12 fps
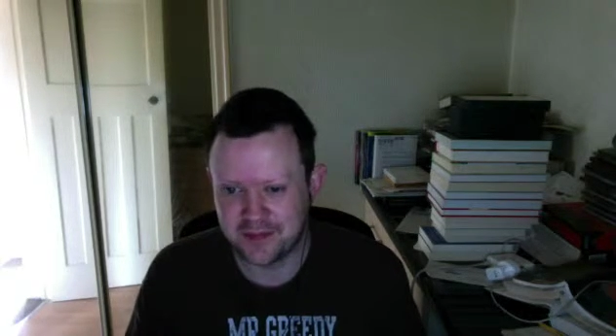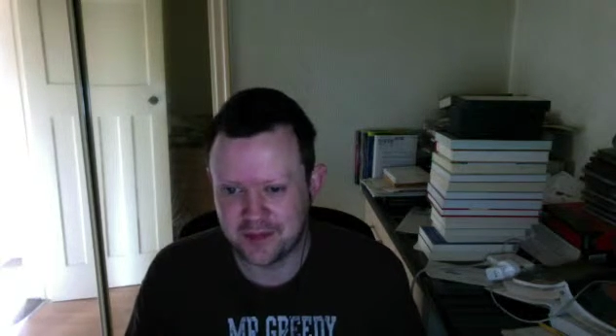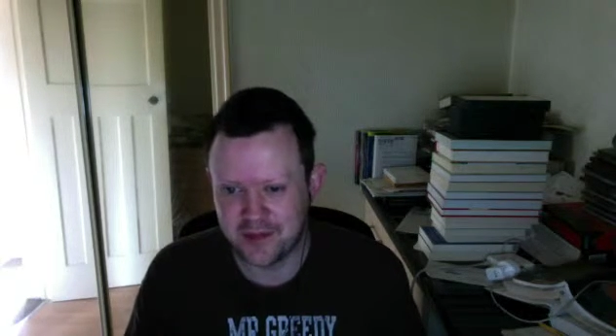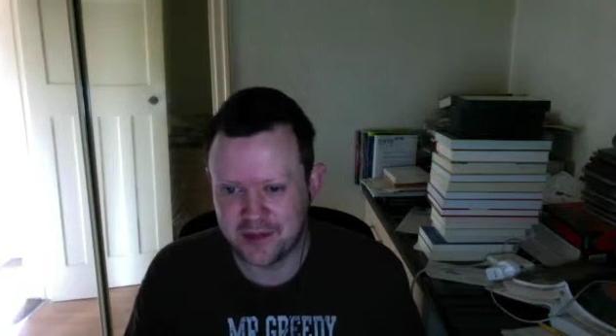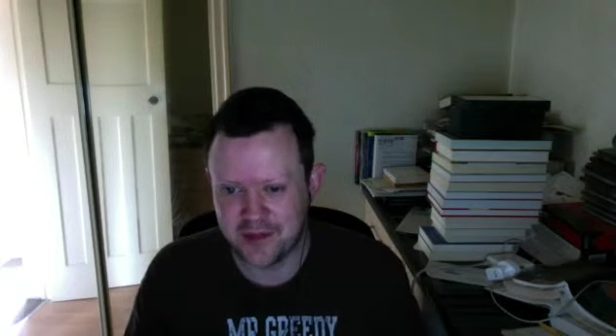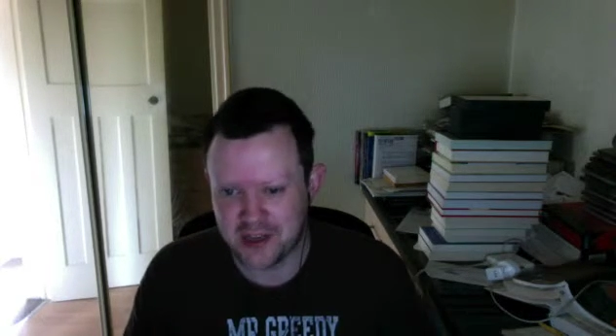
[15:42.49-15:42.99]

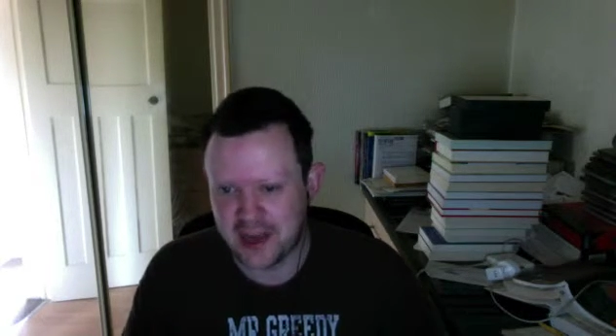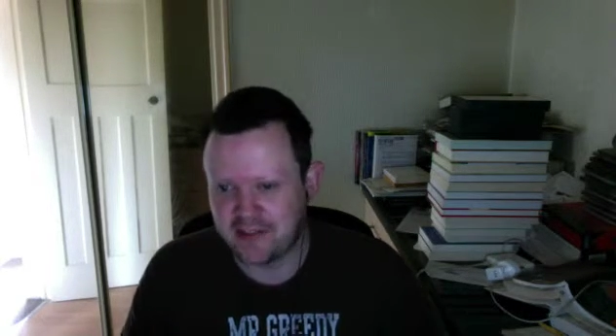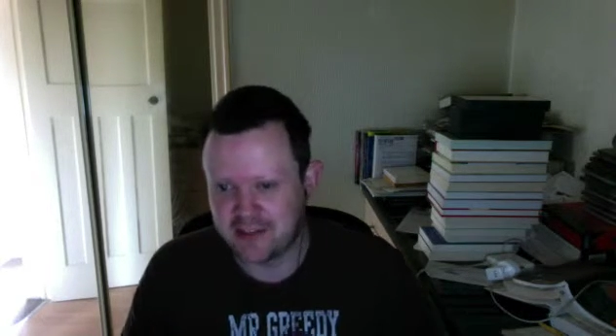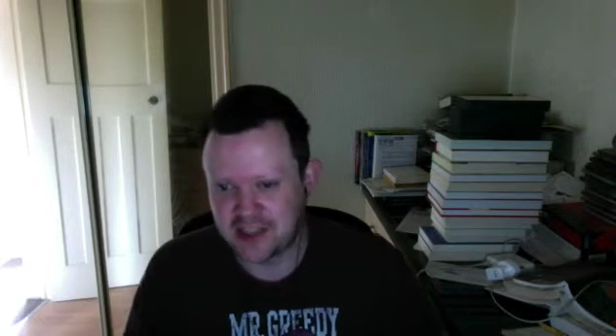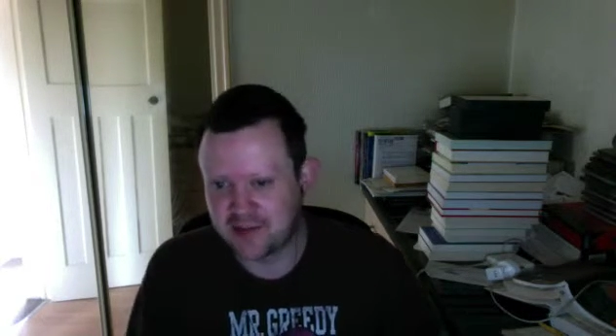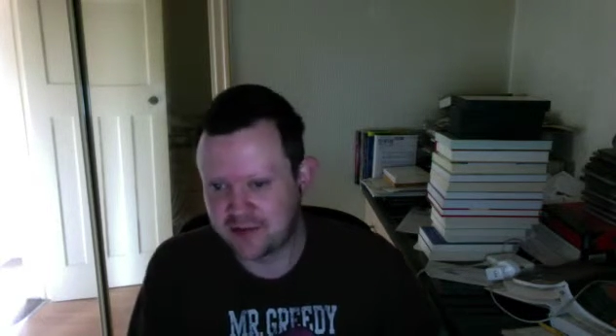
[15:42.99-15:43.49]
we've
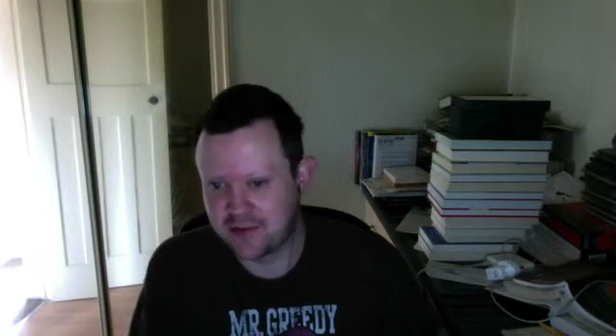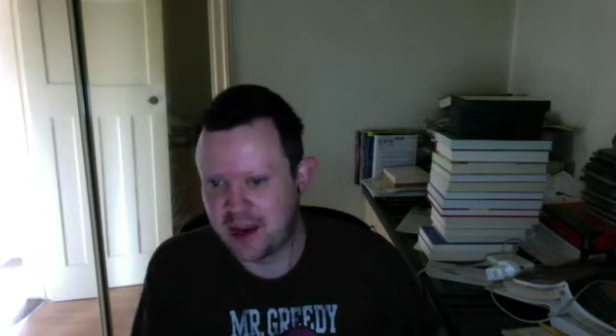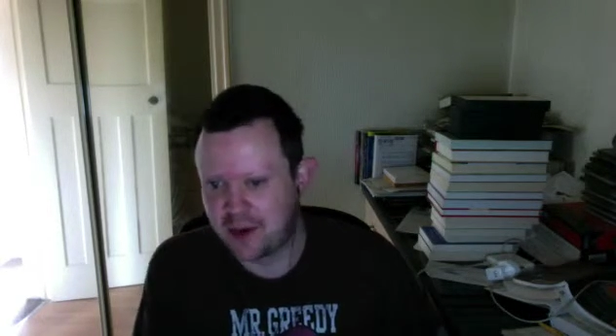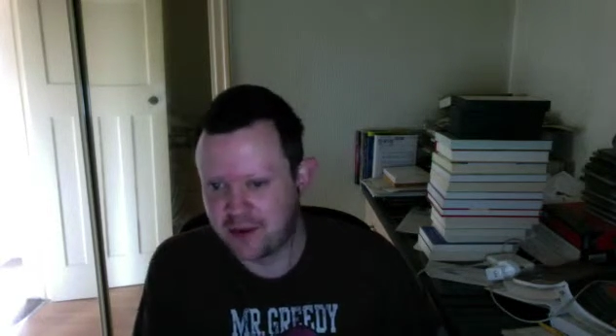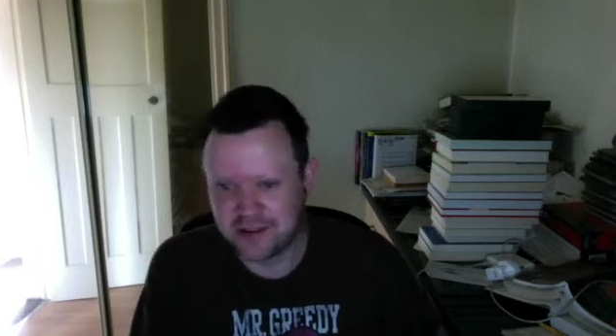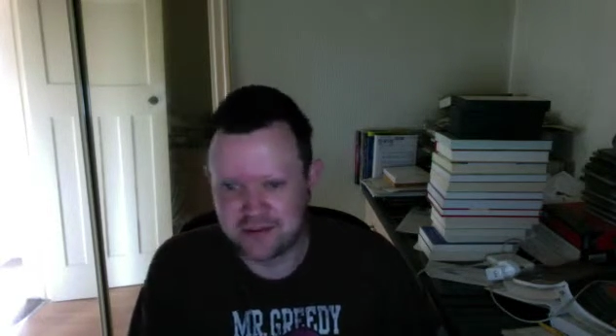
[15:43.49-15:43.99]
inherited from
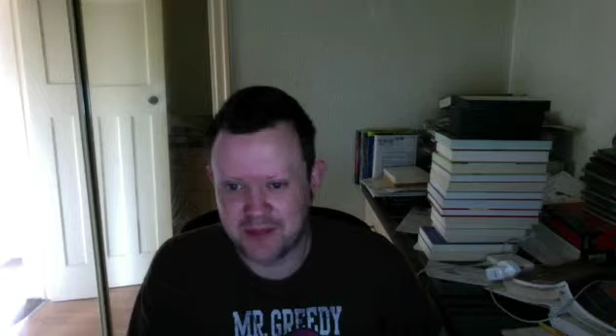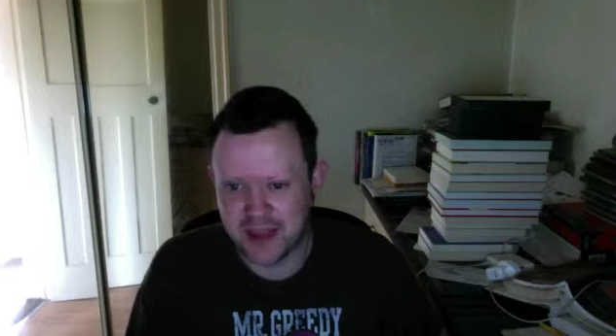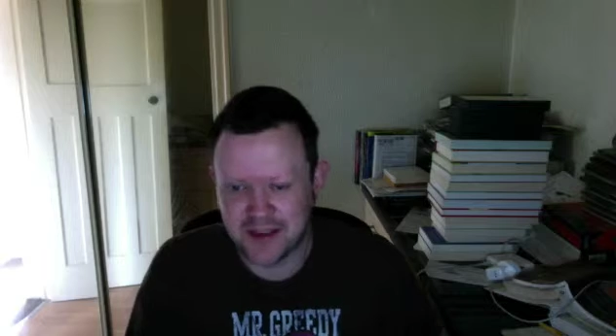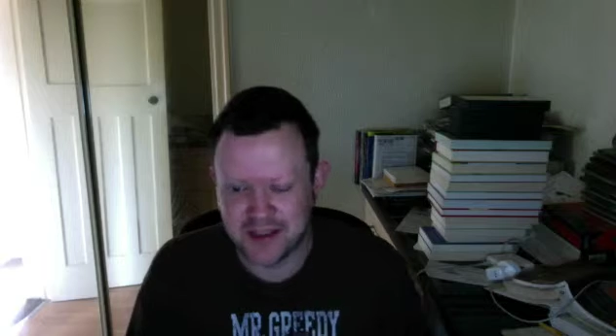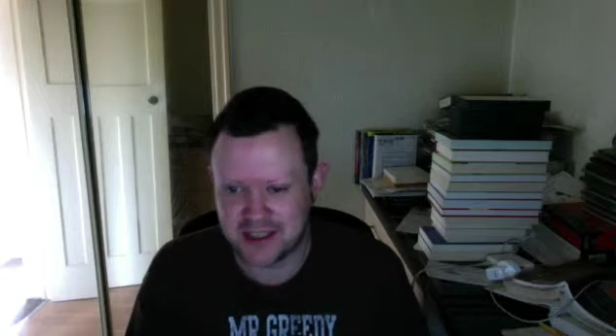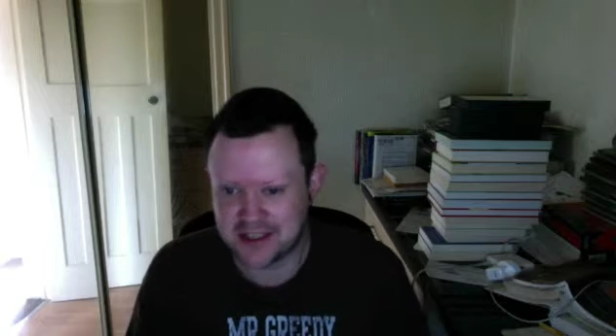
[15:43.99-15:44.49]
our
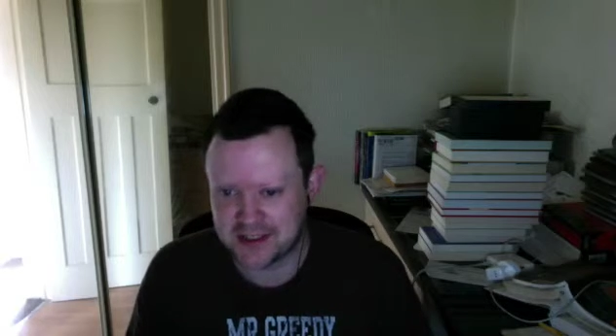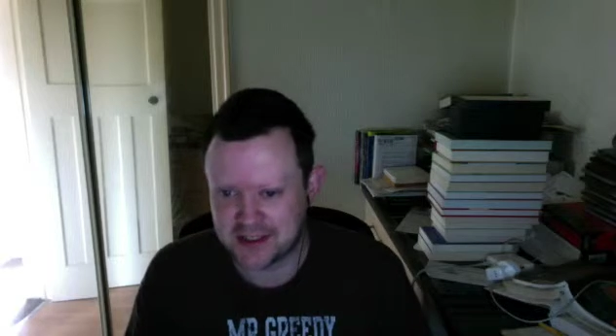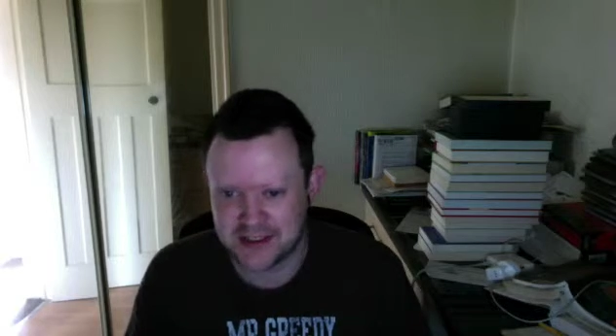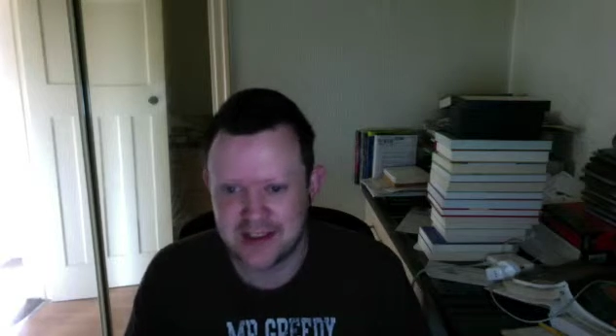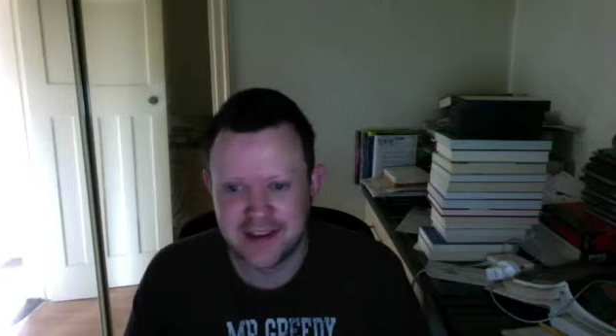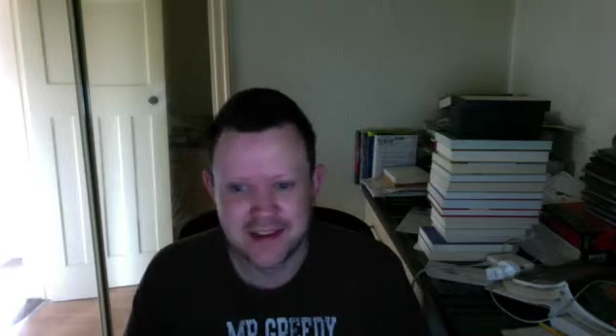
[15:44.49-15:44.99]
ancestors.